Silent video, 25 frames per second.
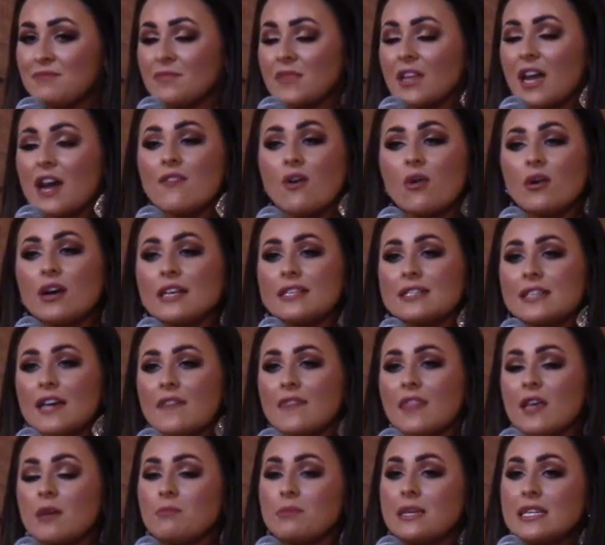I've always
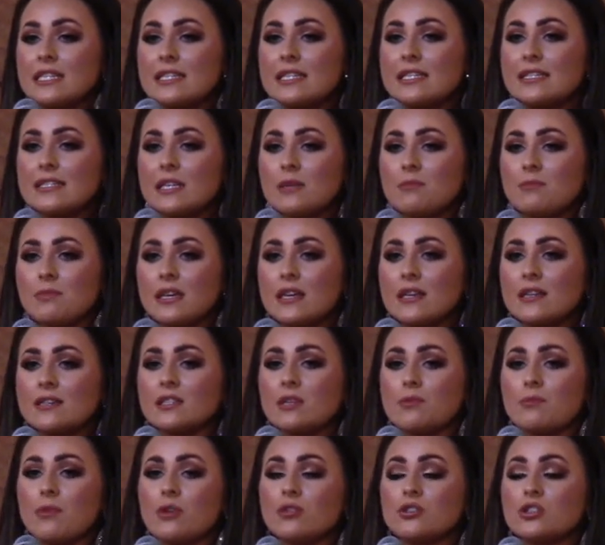said that Mississippi is
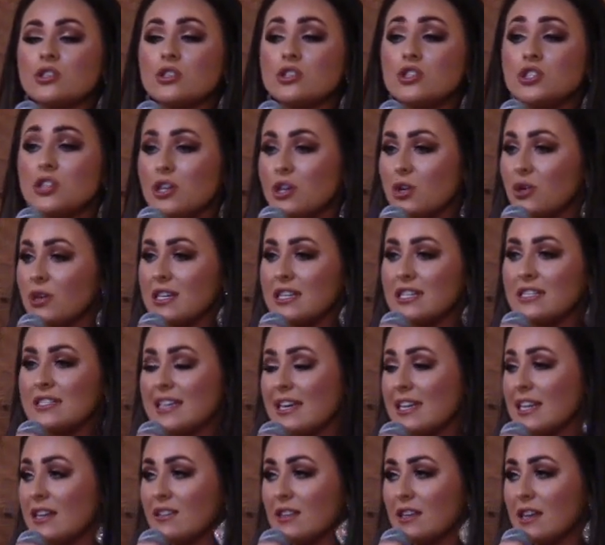the most generous
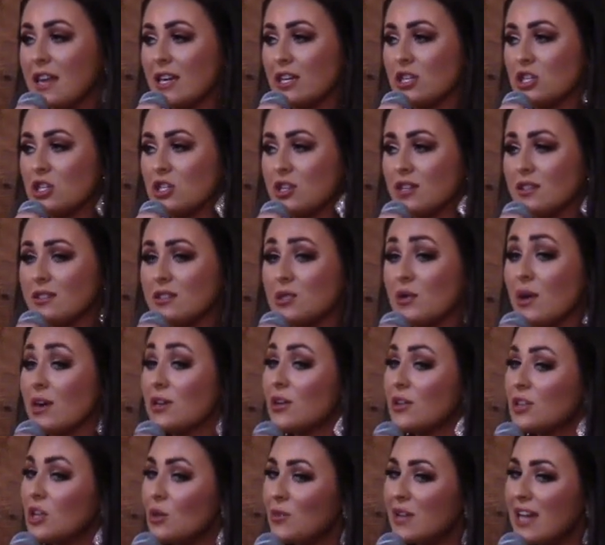state of the nation, so I
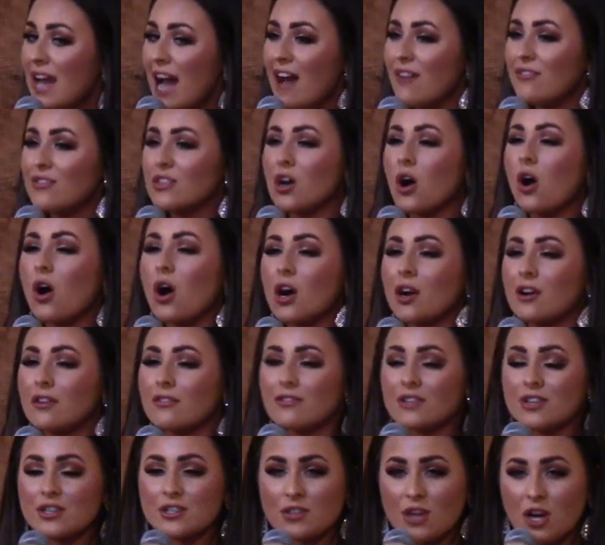know that we have the heart
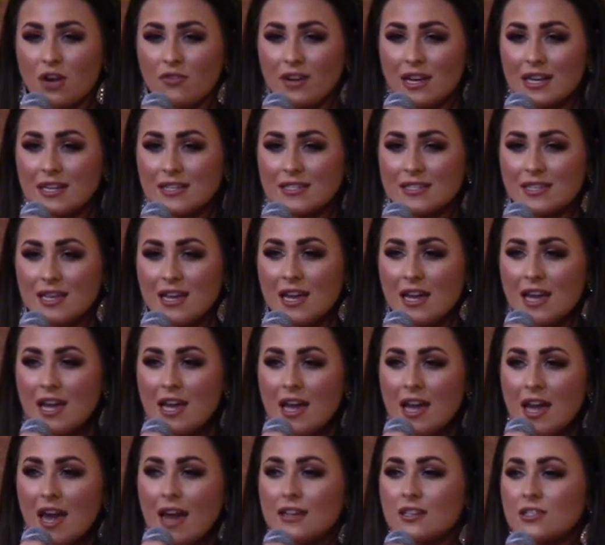for service.
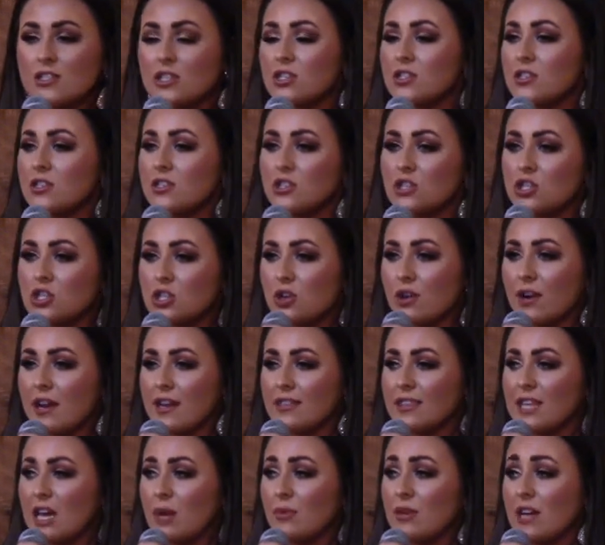It's just
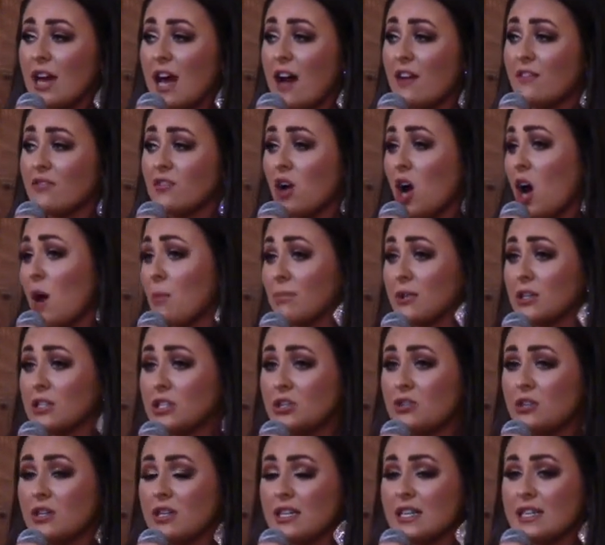ensuring that we have the
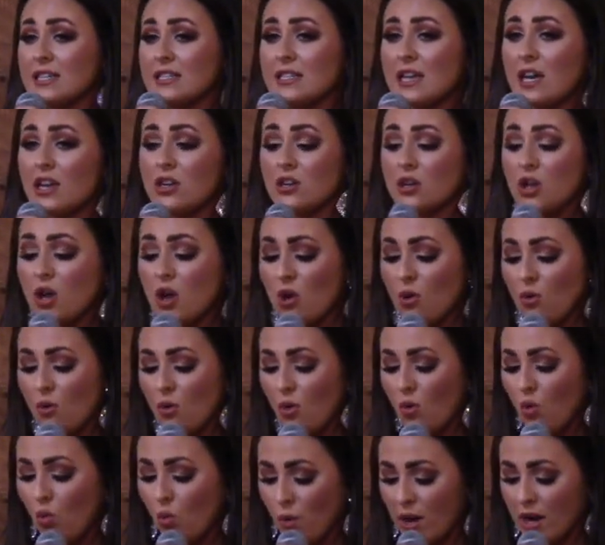opportunities and know
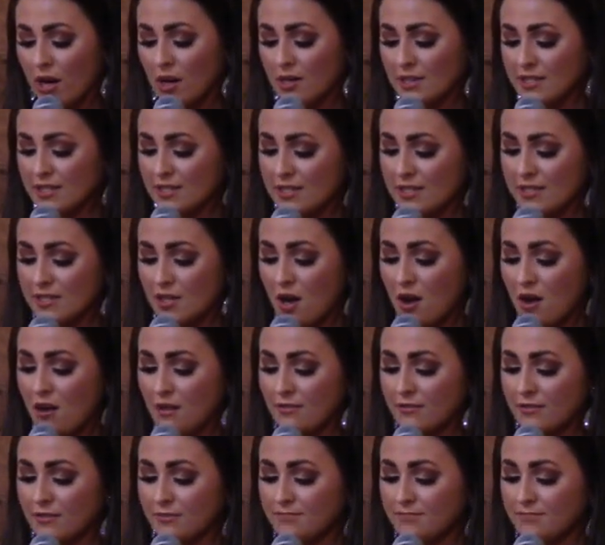where to serve.